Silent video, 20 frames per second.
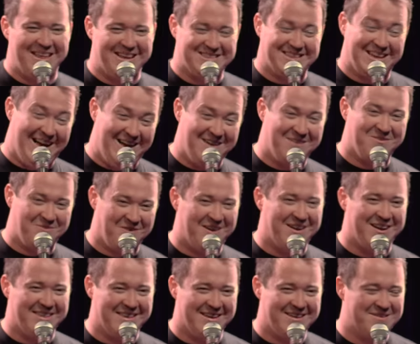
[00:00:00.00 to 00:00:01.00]
why that's kind of
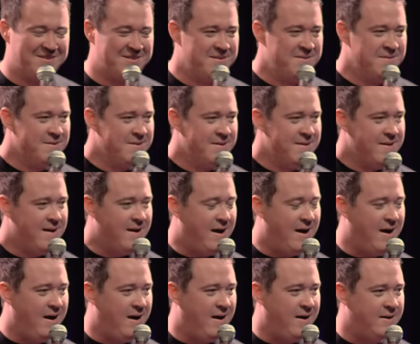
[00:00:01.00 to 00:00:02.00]
funny.
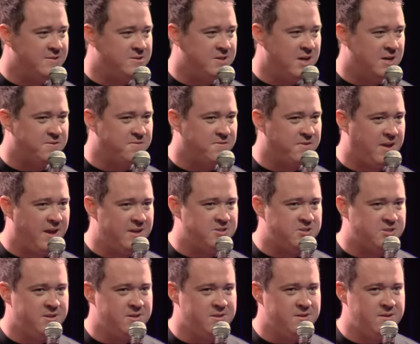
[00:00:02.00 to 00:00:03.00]

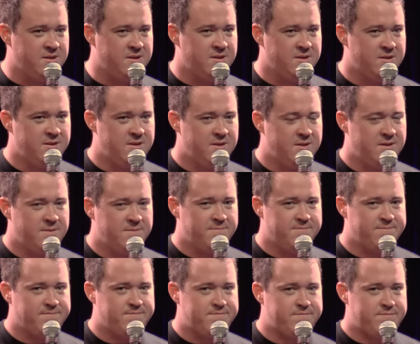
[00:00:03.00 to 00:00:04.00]
Gentrification,
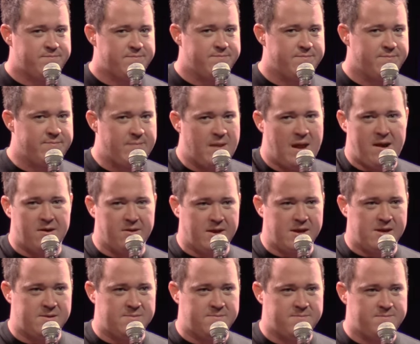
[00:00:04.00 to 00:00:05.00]
I don't
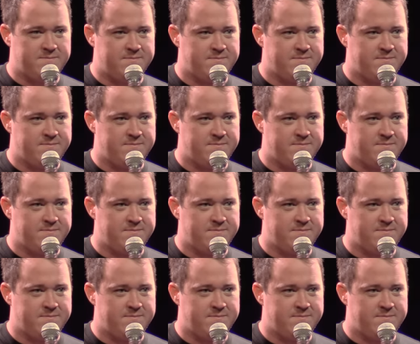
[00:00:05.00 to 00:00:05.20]
care.